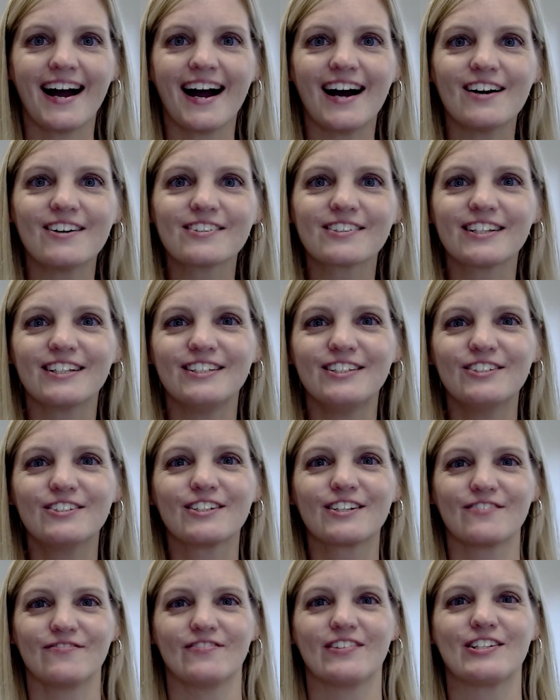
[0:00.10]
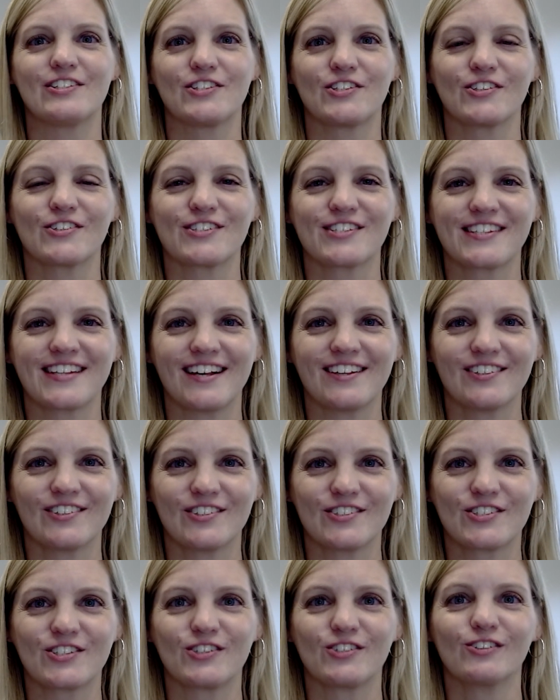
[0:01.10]
How can you convince your
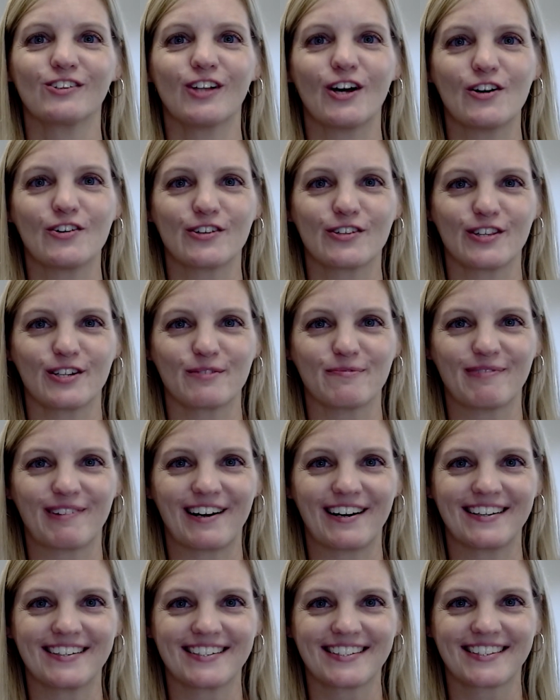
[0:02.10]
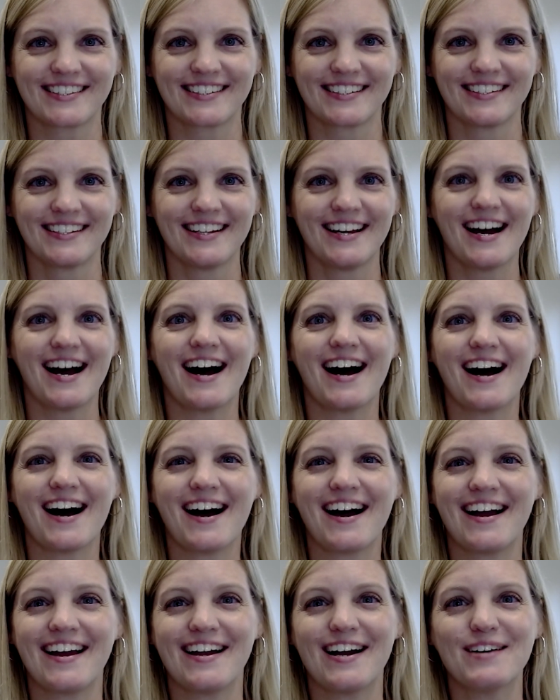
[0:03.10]
seller to lower their price?
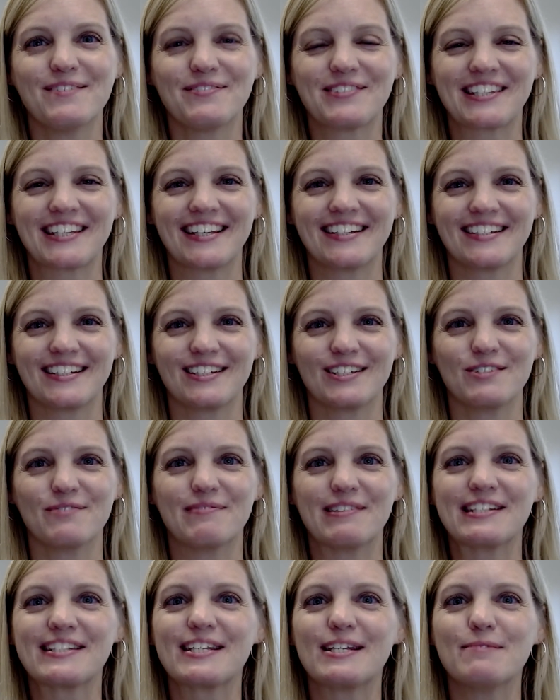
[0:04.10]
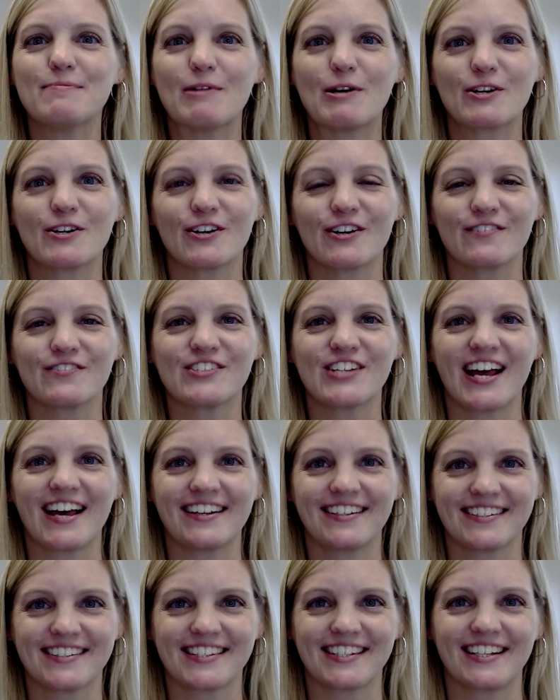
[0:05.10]
Hi, I'm Sandy Neumann, team owner of
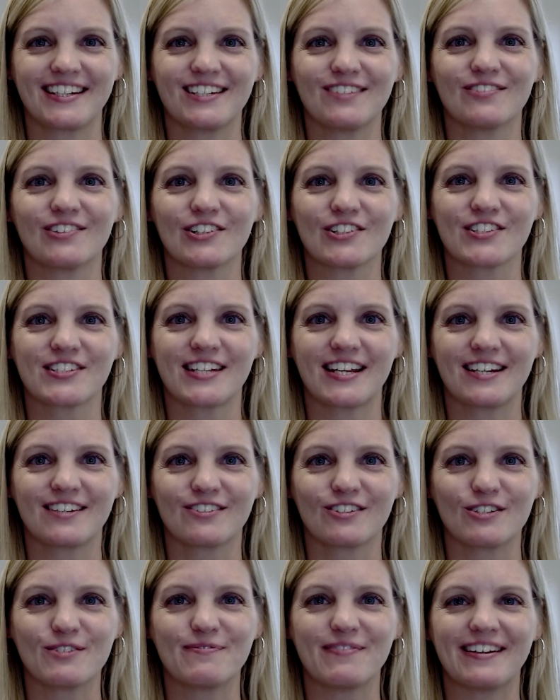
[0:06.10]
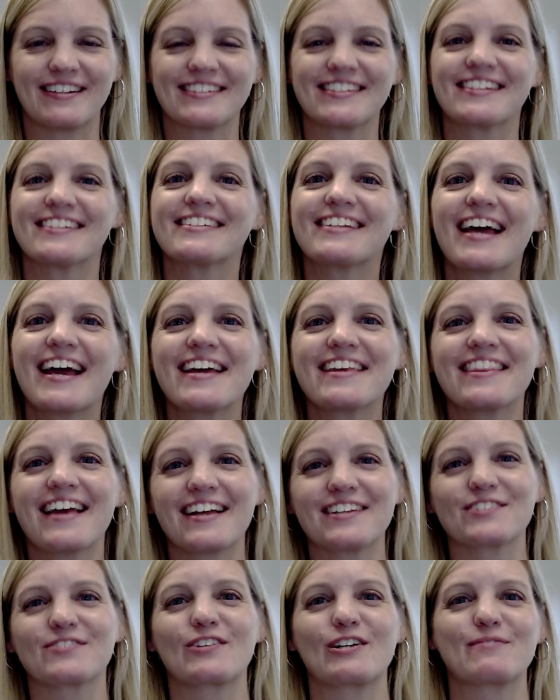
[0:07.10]
Chad and Sandy Real Estate Group, and today
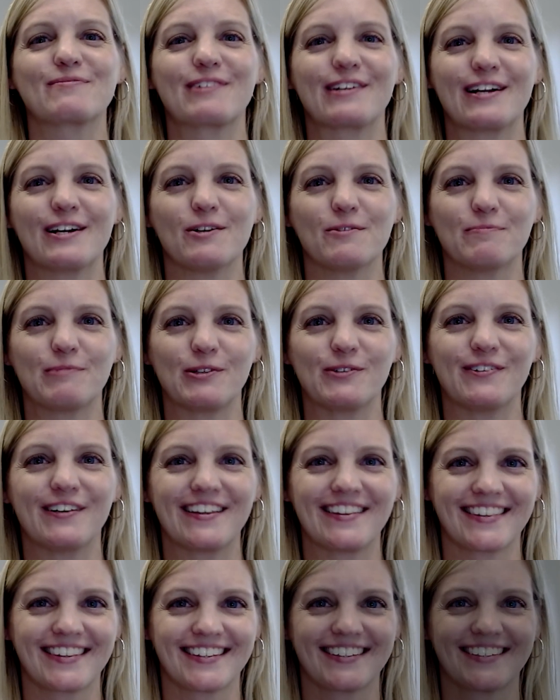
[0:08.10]
that's what I'm going to help you with.